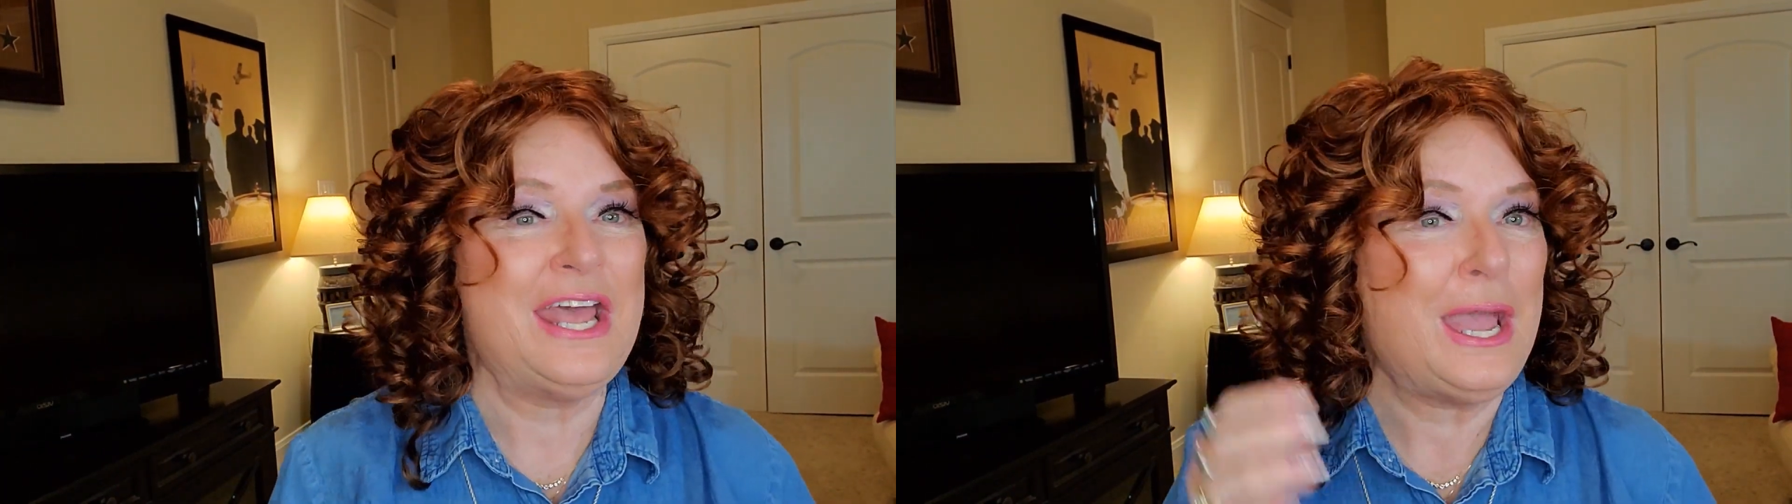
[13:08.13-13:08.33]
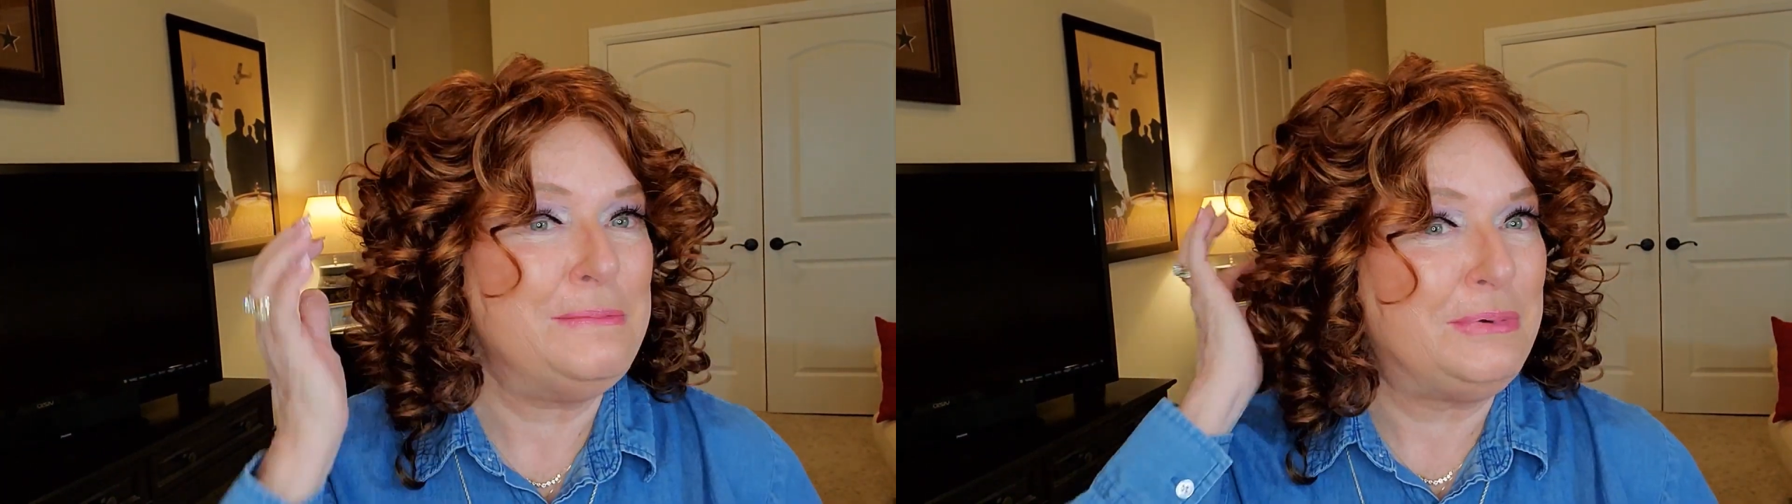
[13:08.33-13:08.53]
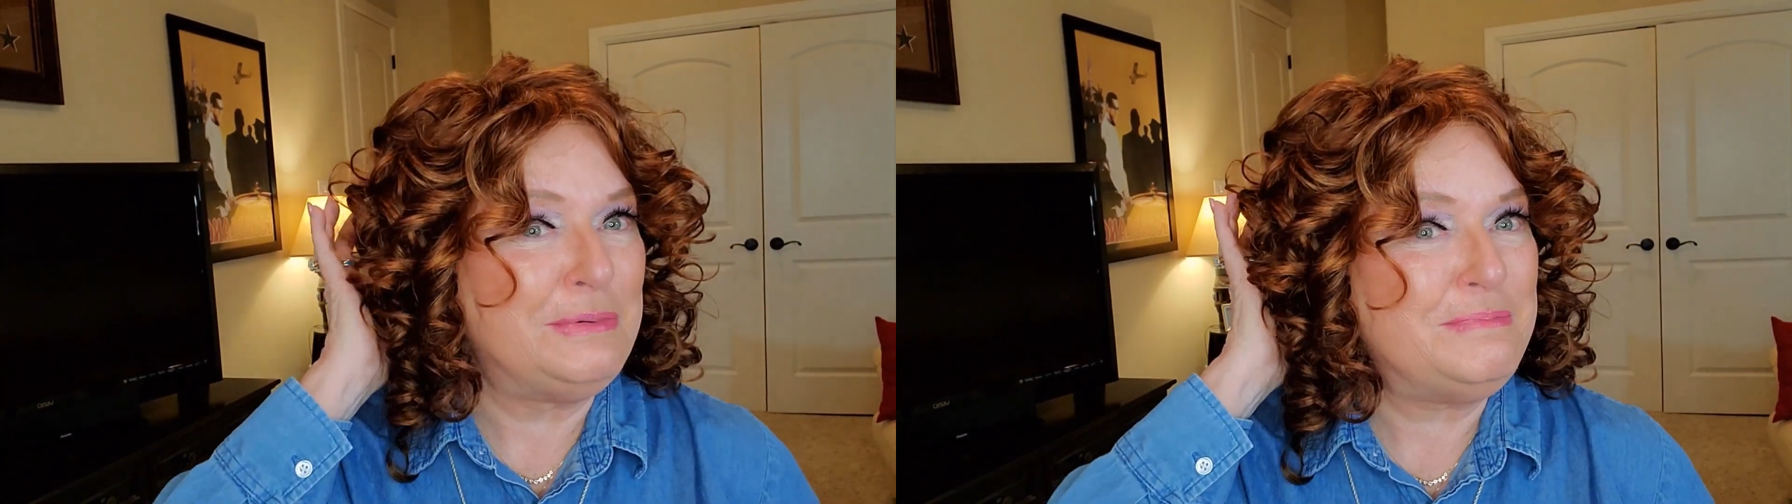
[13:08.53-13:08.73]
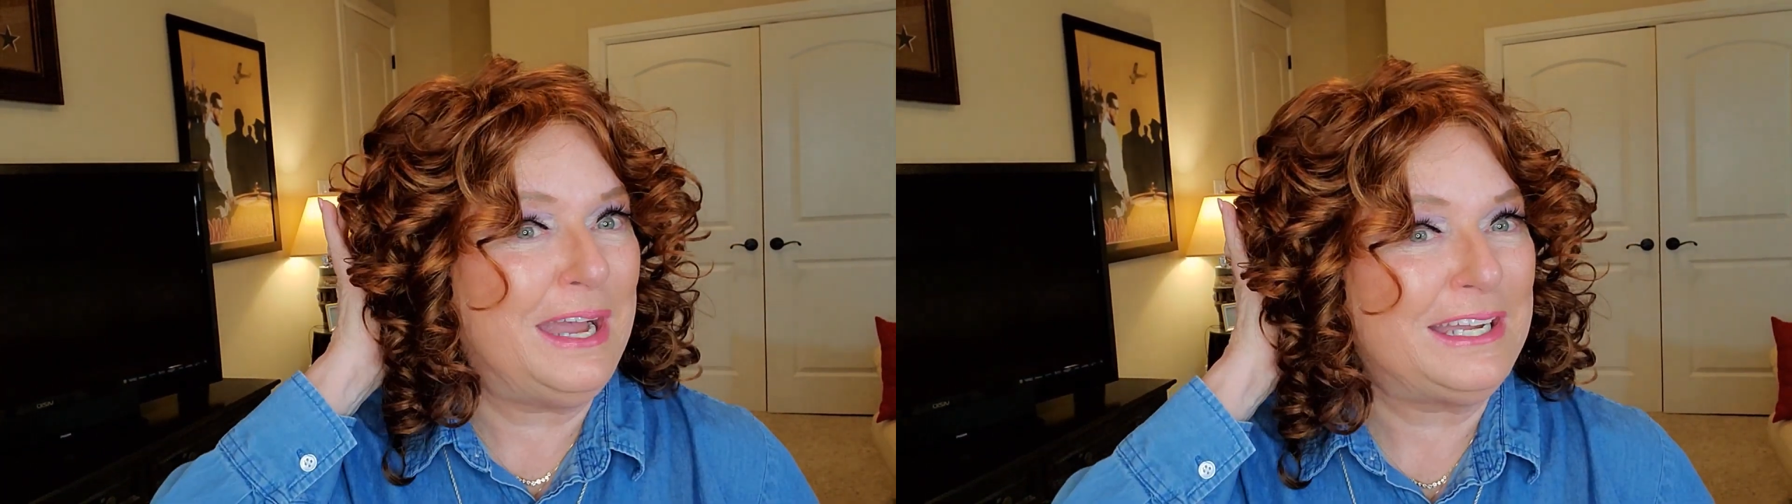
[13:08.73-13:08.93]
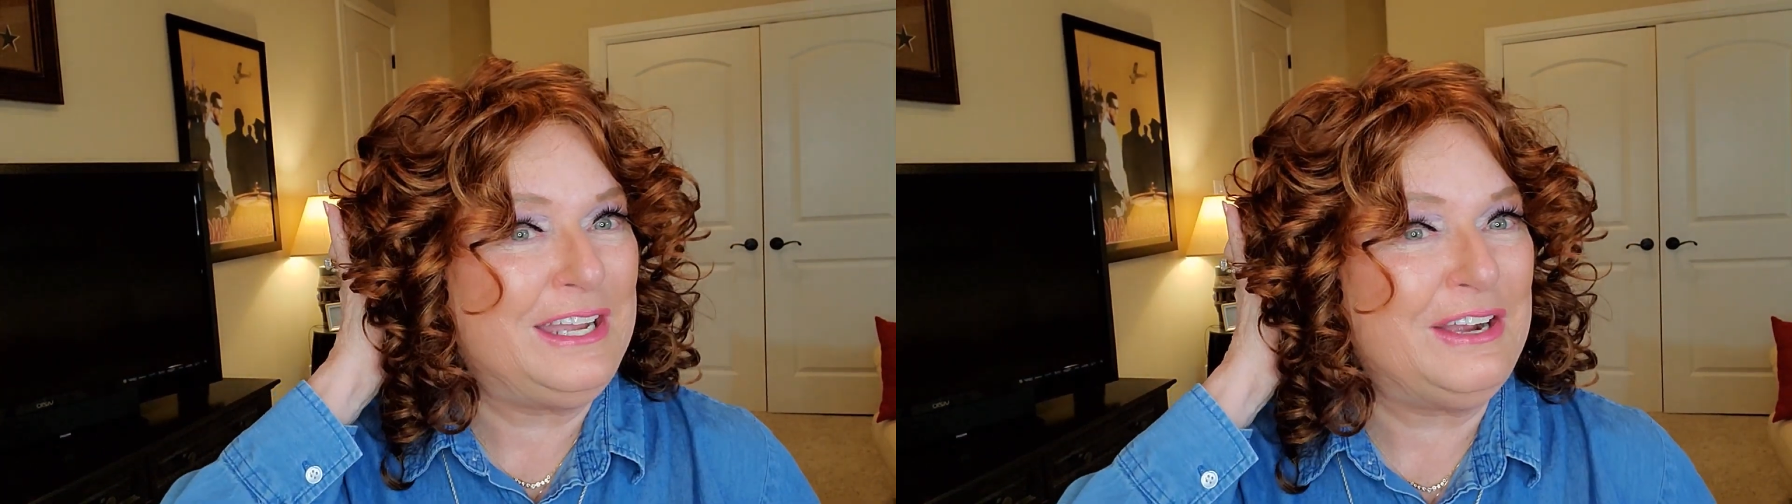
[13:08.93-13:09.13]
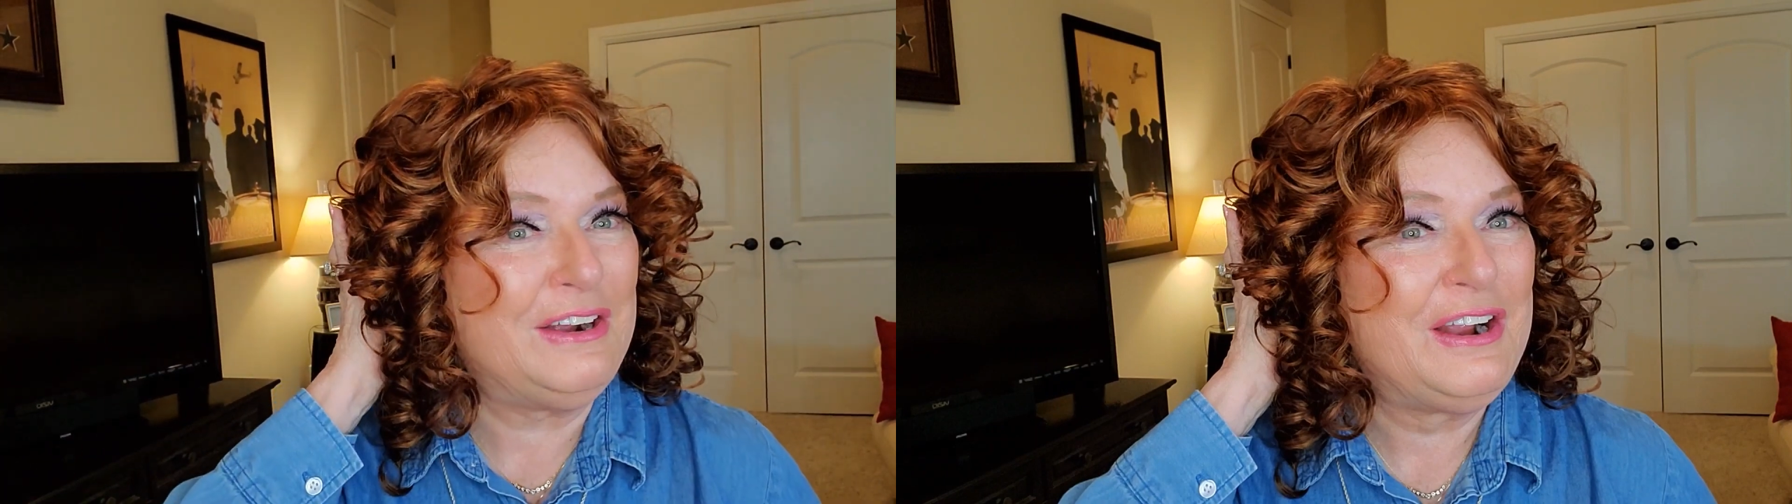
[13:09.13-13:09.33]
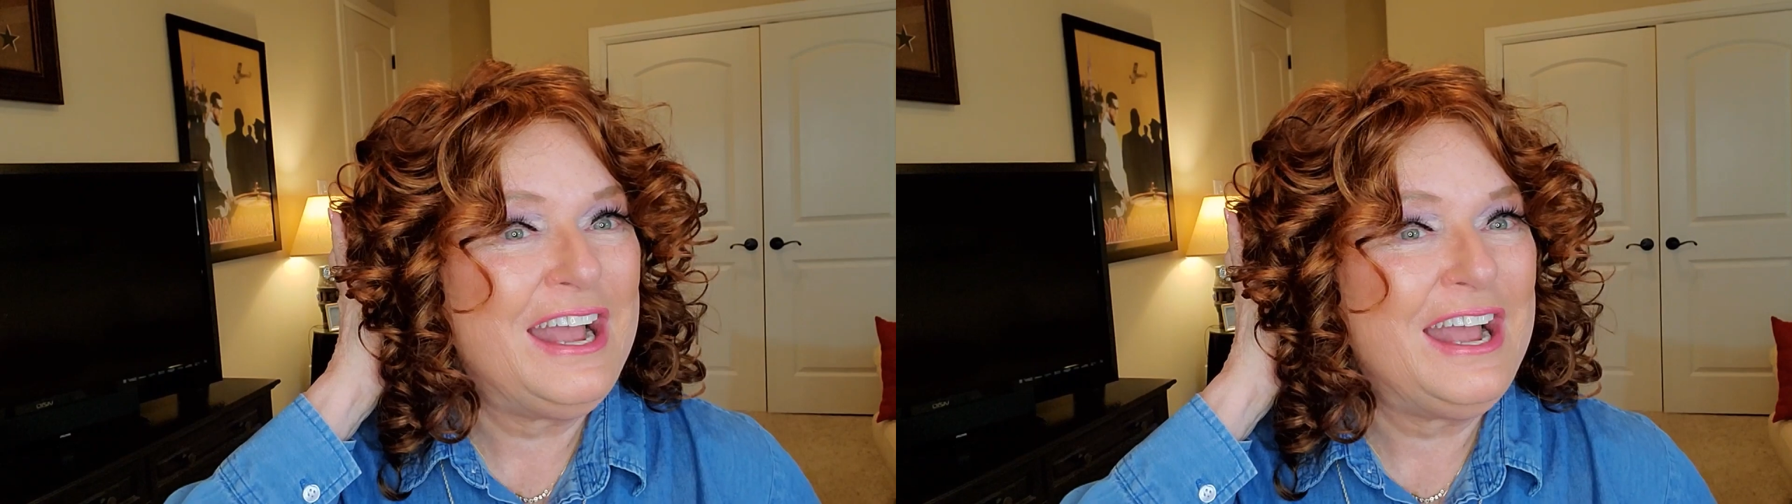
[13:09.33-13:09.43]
nape back here.